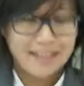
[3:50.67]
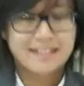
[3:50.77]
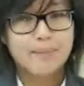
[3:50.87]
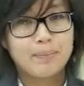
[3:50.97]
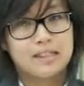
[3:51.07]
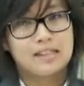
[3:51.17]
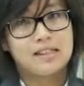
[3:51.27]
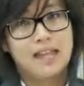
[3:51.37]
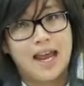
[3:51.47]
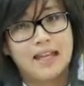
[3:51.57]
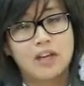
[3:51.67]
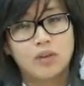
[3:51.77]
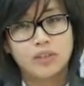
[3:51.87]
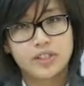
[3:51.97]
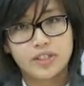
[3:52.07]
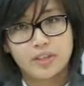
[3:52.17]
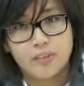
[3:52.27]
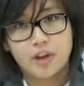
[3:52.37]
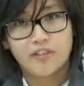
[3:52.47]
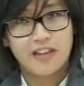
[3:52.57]
acceptance and the
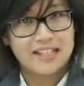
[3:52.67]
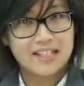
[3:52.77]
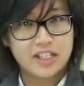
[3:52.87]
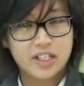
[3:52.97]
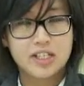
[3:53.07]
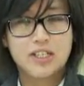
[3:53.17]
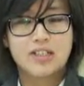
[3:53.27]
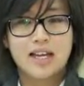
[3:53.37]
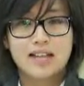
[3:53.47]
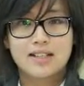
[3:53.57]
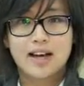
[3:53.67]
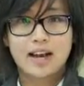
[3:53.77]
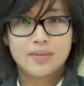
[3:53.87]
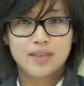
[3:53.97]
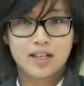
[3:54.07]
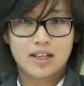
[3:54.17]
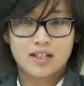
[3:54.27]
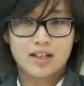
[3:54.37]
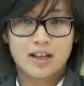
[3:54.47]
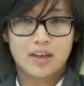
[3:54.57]
ownership of SDGs at times
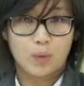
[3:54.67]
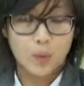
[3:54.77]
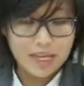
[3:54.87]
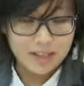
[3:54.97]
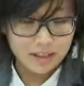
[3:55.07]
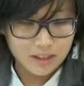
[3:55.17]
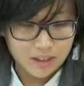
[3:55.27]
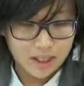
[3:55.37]
is weak,